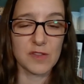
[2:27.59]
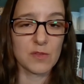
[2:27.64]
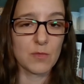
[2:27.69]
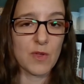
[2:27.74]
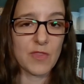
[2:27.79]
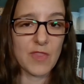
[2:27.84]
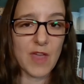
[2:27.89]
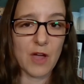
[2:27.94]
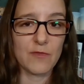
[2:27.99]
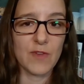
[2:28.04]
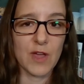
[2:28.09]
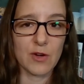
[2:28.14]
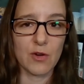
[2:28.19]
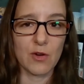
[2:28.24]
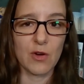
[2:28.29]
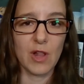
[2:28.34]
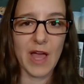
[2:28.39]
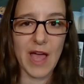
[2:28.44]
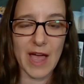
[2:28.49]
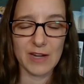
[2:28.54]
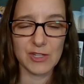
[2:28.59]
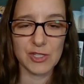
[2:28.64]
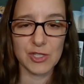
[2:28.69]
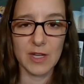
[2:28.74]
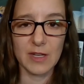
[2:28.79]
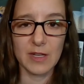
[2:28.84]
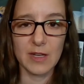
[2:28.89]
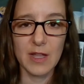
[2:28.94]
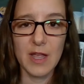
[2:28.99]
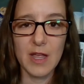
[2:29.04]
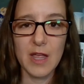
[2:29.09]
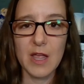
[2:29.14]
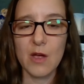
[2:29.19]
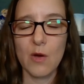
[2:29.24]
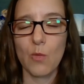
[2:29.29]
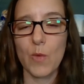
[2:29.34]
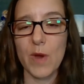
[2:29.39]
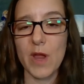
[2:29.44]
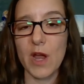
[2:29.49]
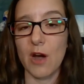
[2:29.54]
And without federal action,
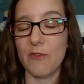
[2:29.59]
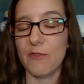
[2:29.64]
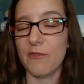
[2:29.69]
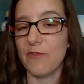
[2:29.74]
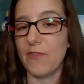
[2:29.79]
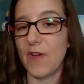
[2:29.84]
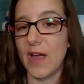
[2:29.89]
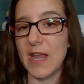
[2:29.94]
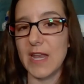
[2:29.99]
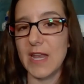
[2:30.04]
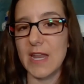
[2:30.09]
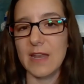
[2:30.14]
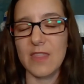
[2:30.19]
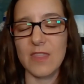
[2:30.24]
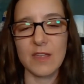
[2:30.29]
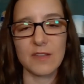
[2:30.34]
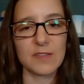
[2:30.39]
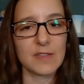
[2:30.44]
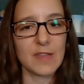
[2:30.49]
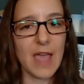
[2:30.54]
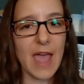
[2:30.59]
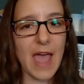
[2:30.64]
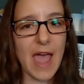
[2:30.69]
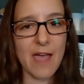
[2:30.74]
we are fighting this